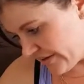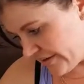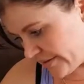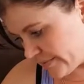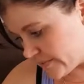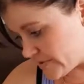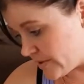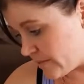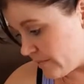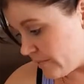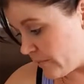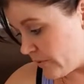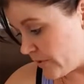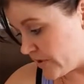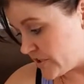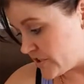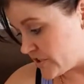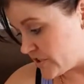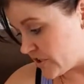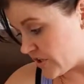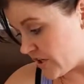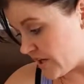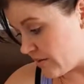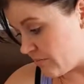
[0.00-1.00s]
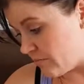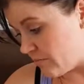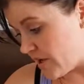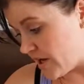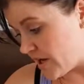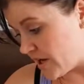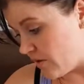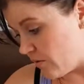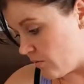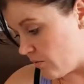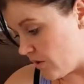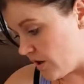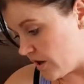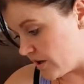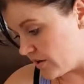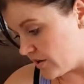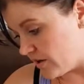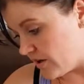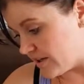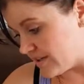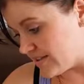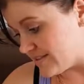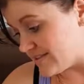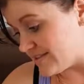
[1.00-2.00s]
your lips in moisture and mega watt
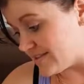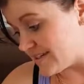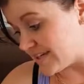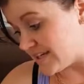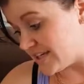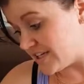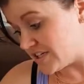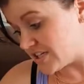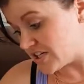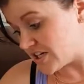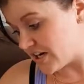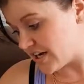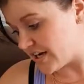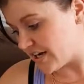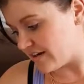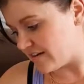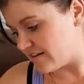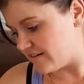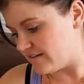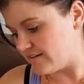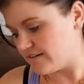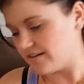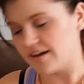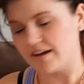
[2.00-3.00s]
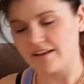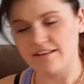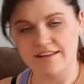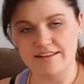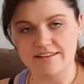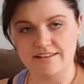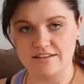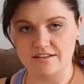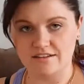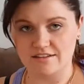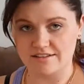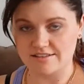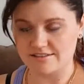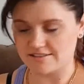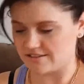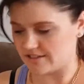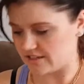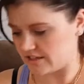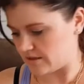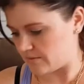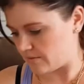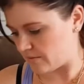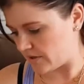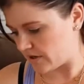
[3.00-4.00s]
non-sticky shine. I like the
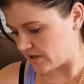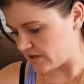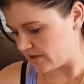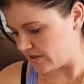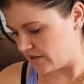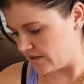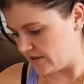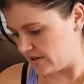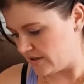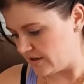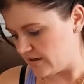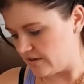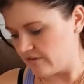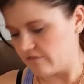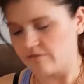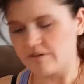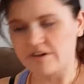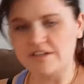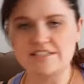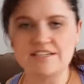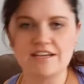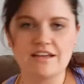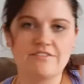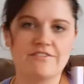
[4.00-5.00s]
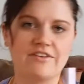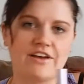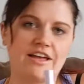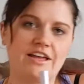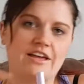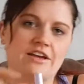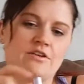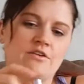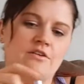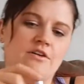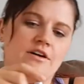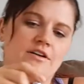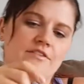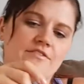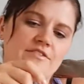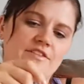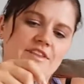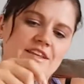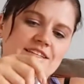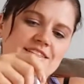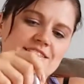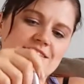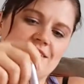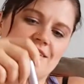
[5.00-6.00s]
non-sticky part. Retail value of
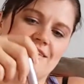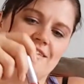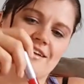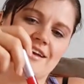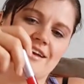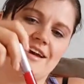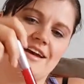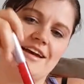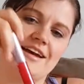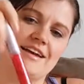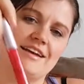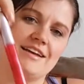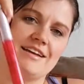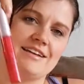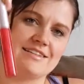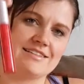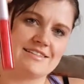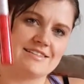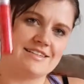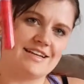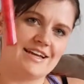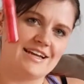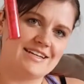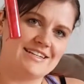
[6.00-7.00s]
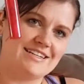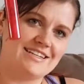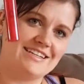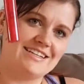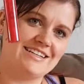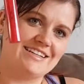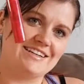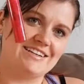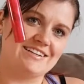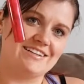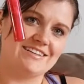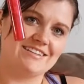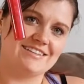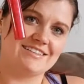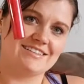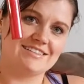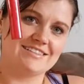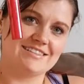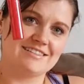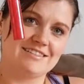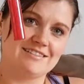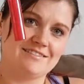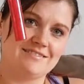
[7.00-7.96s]
this little guy is nineteen dollars.